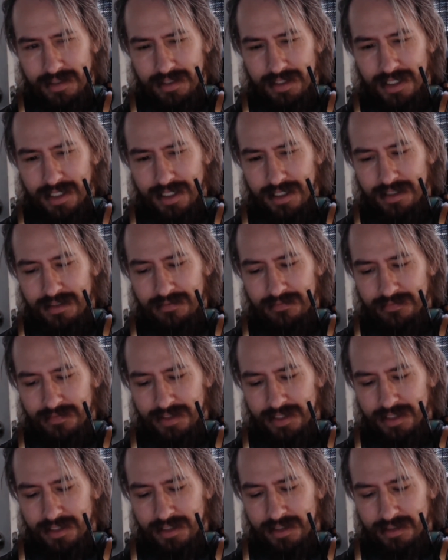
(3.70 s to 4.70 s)
how
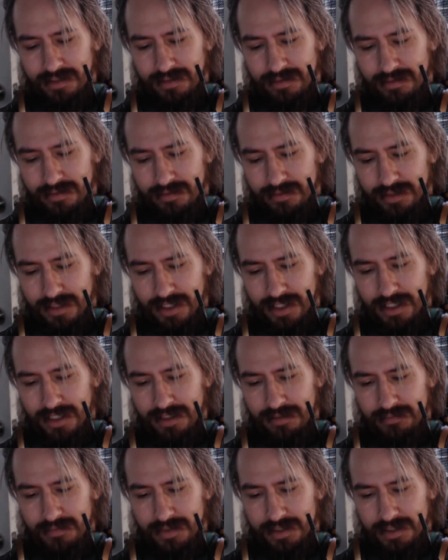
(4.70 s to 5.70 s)
video
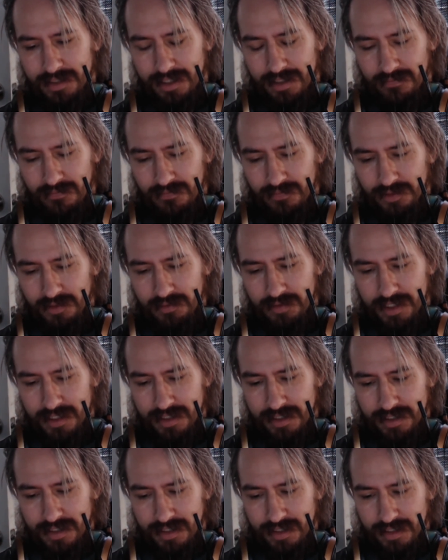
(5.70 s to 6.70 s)
games
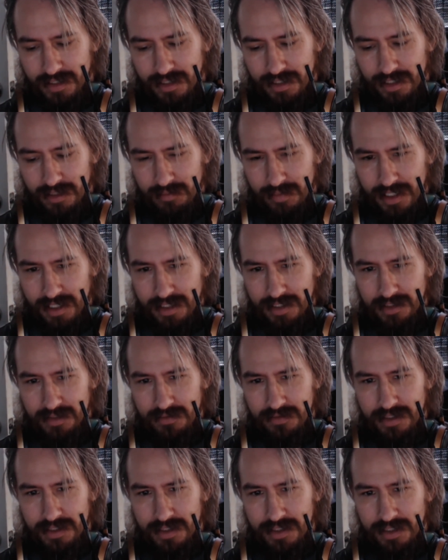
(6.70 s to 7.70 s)
influenced my
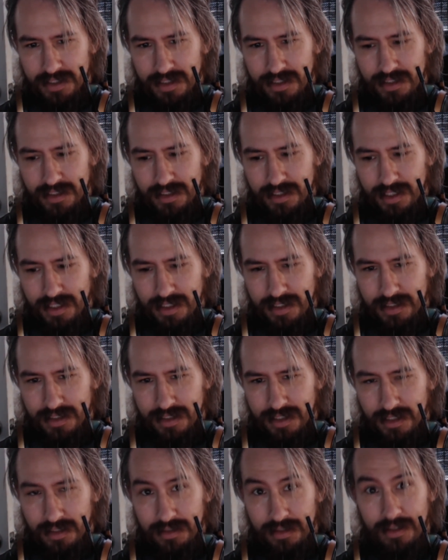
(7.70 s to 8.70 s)
interests in
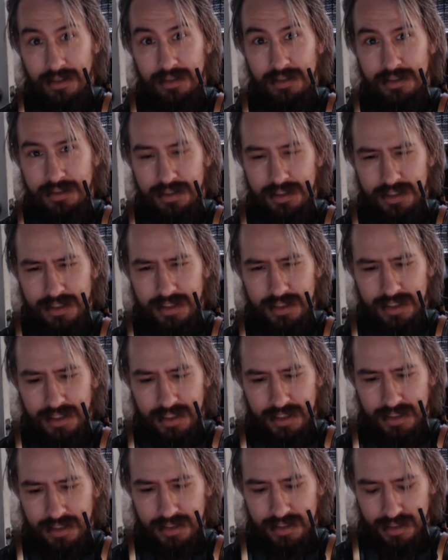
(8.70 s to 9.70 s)
technology
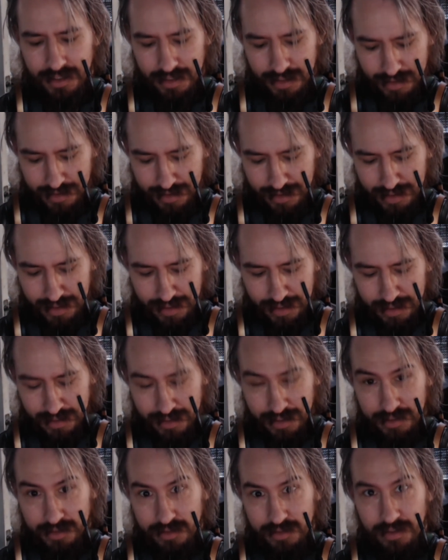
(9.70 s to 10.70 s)
and
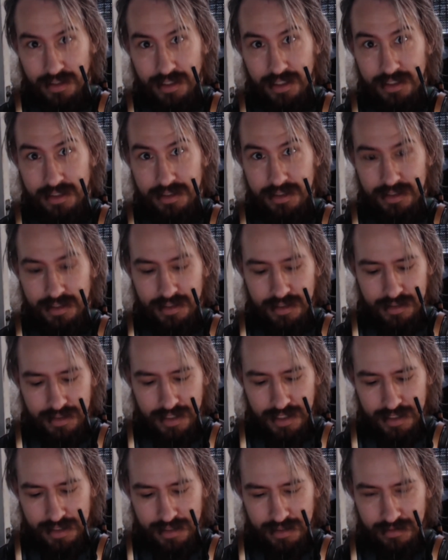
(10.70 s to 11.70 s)
electronics and all
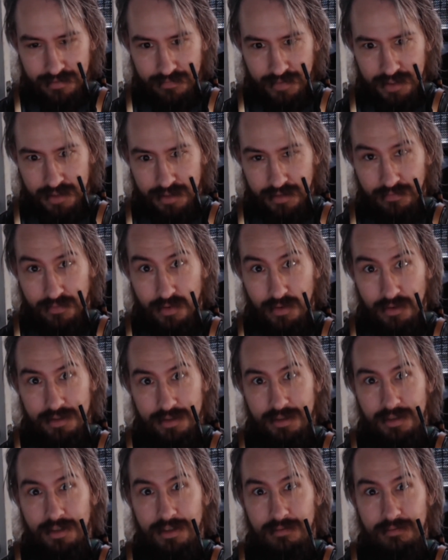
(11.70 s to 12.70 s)
that, and of
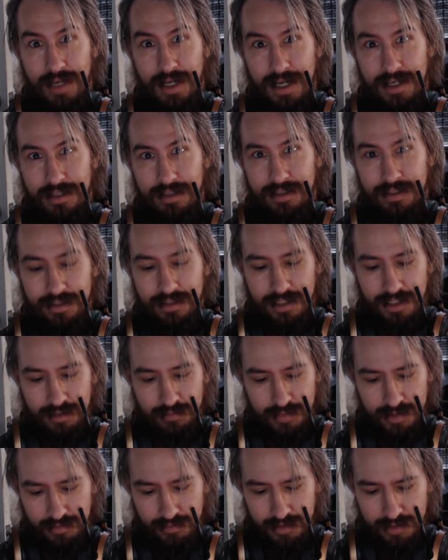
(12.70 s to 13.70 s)
course, all the math that
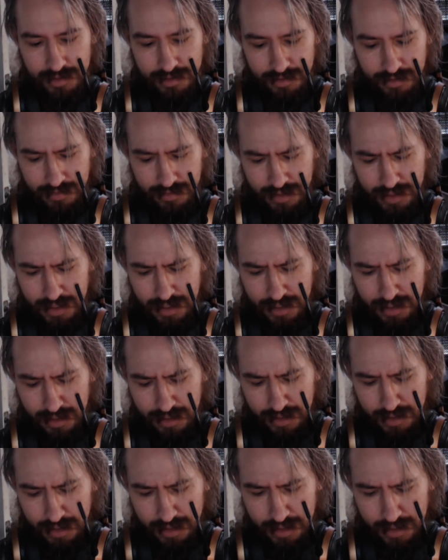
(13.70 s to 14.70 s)
came to it.
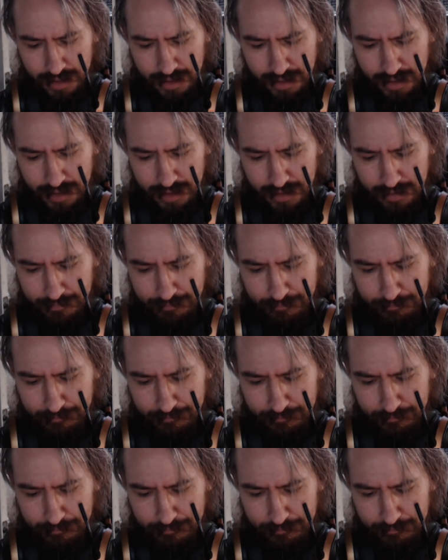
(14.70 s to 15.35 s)
Um,